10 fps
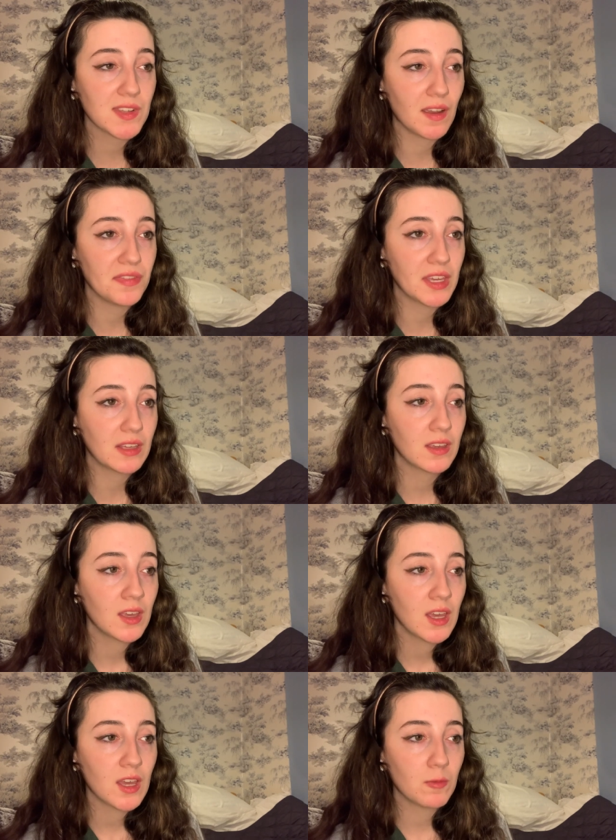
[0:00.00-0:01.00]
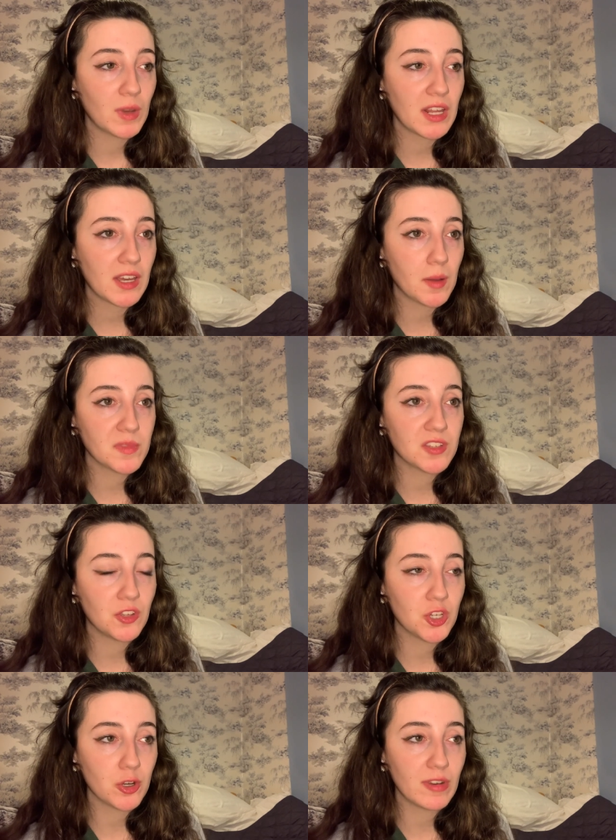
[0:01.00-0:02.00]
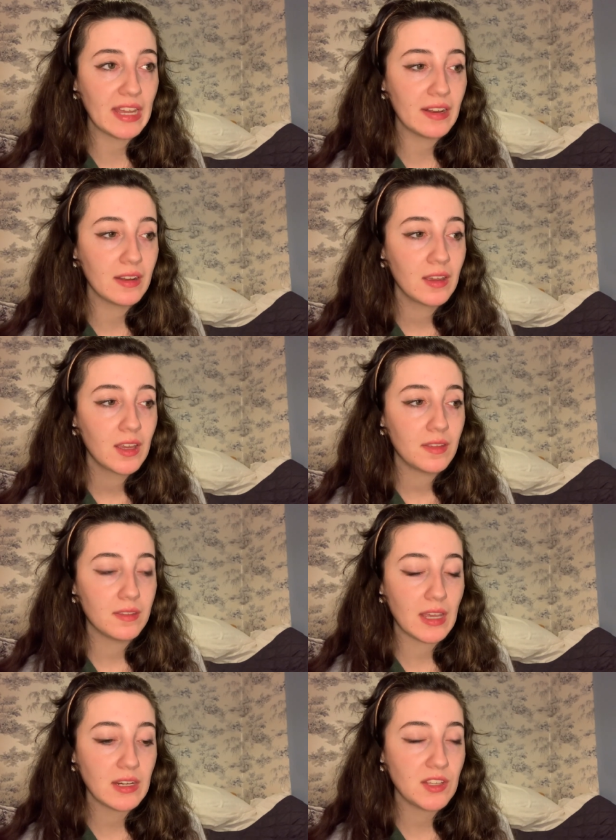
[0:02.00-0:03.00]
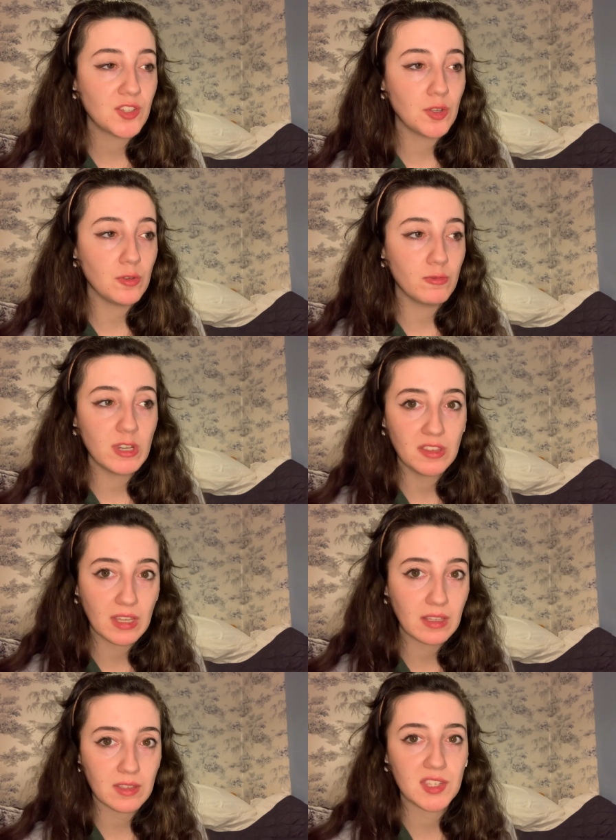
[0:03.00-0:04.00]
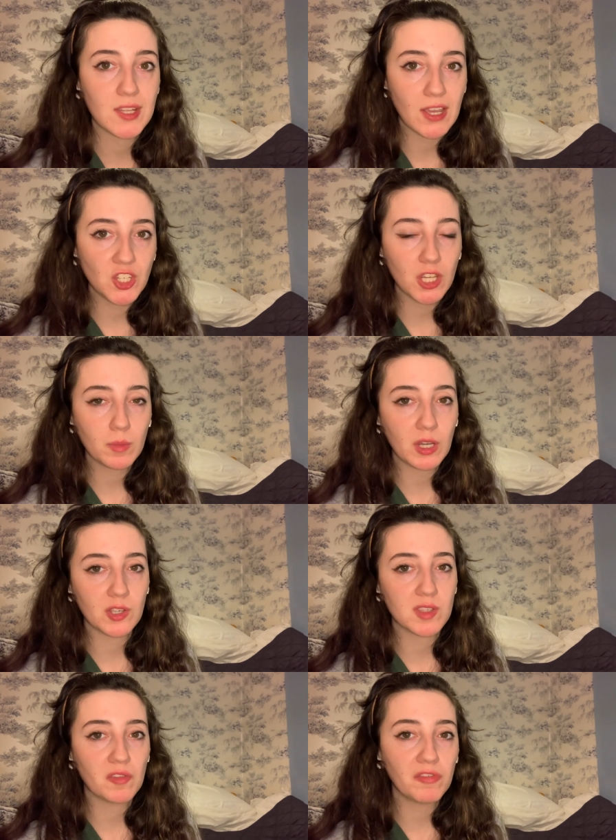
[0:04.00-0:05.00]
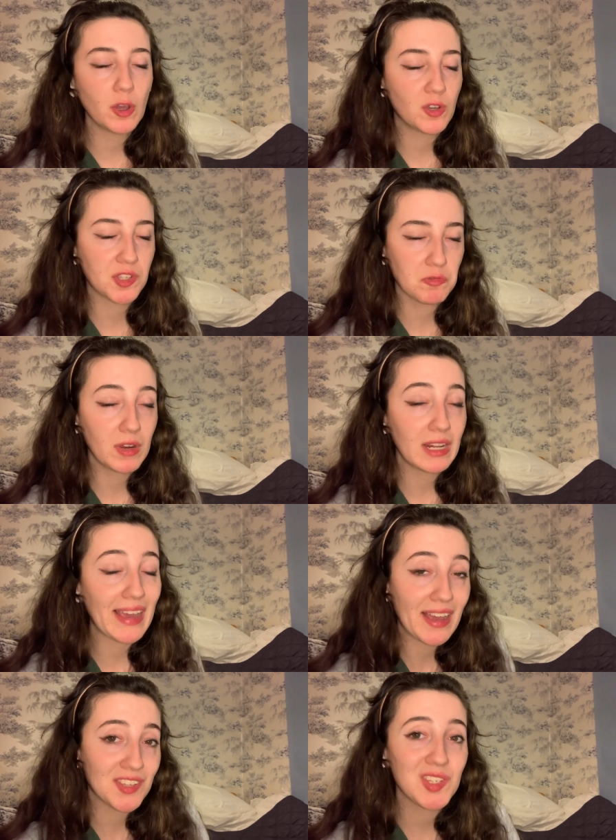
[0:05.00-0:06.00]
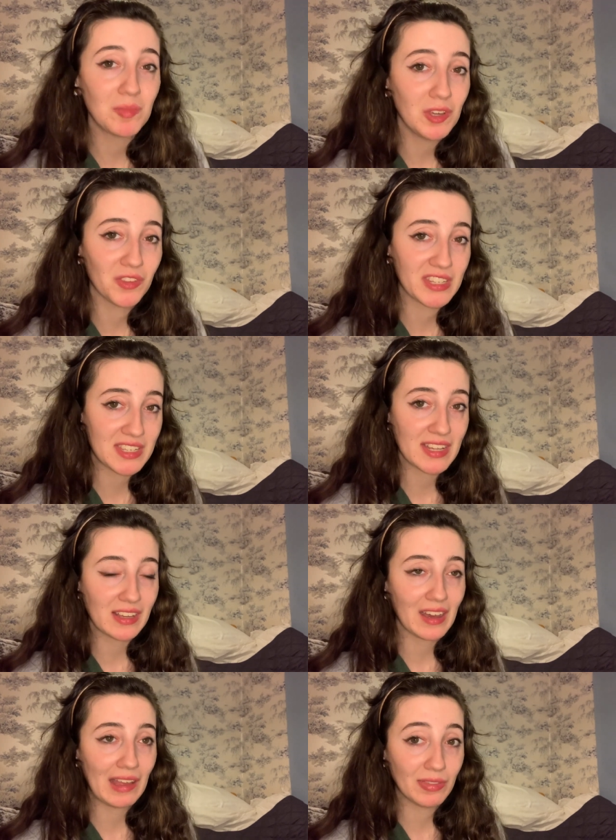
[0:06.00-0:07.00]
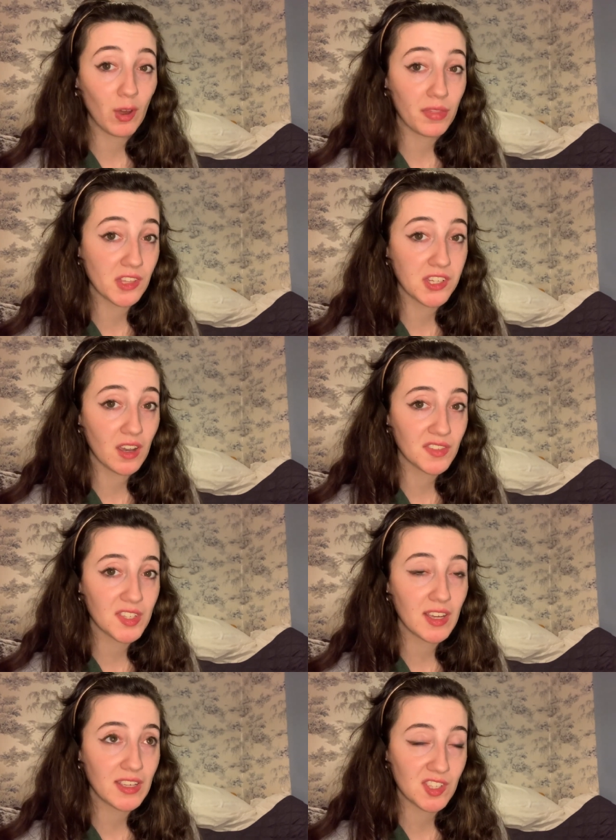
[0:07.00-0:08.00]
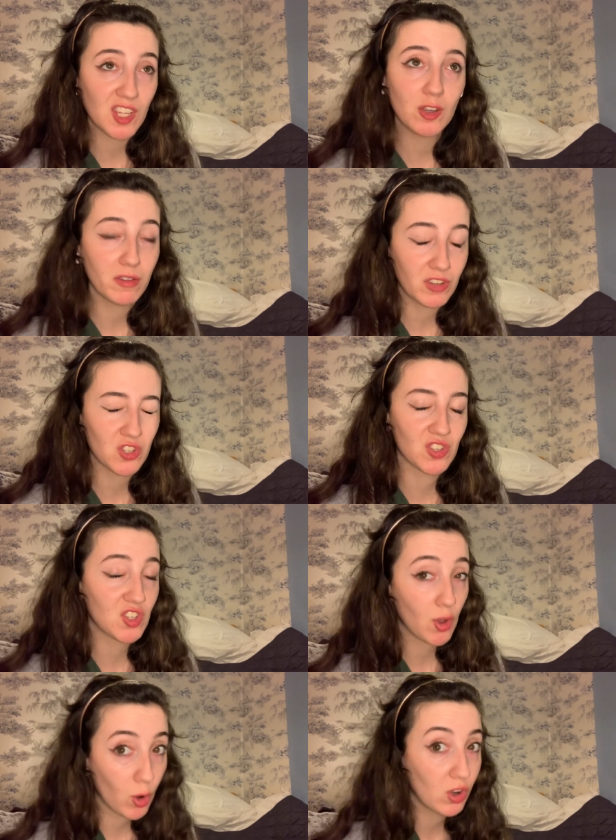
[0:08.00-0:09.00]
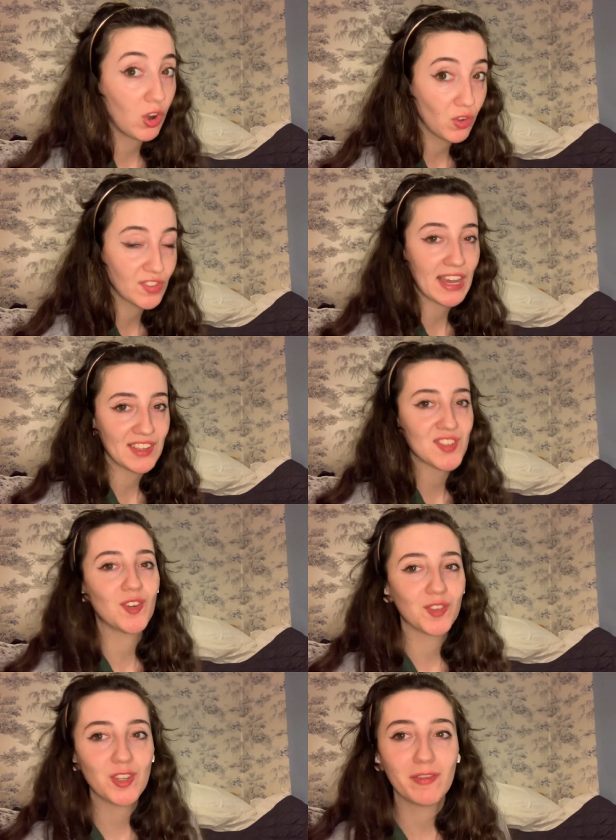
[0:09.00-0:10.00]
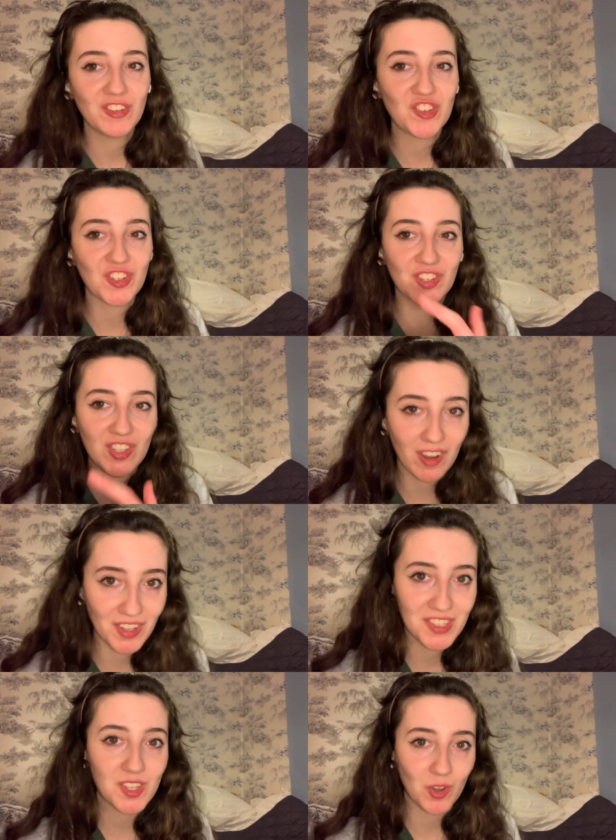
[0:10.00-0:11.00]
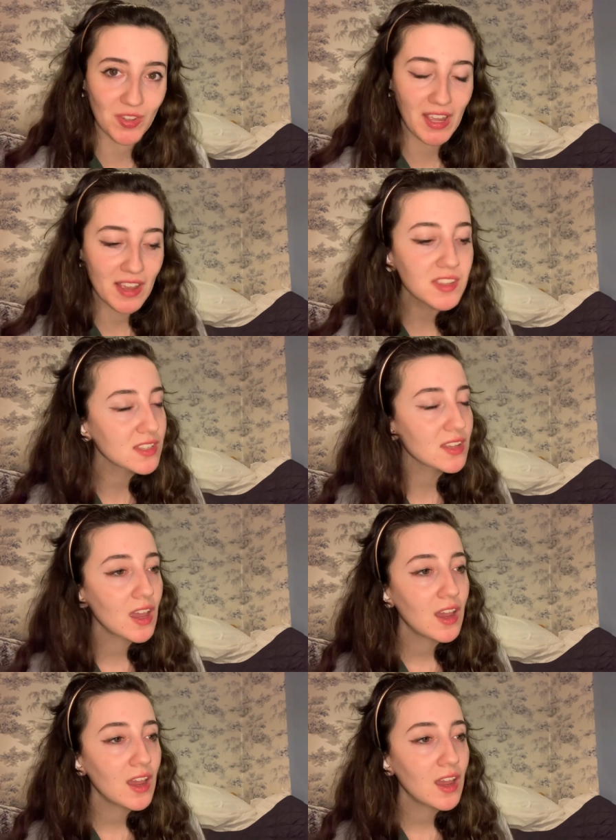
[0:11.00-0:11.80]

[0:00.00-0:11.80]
I think when it comes to Turin, they need to rethink the staging because the focus really has to be on the singer and not the dancer. It's the Eurovision Song Contest, not the Eurovision Dance Contest.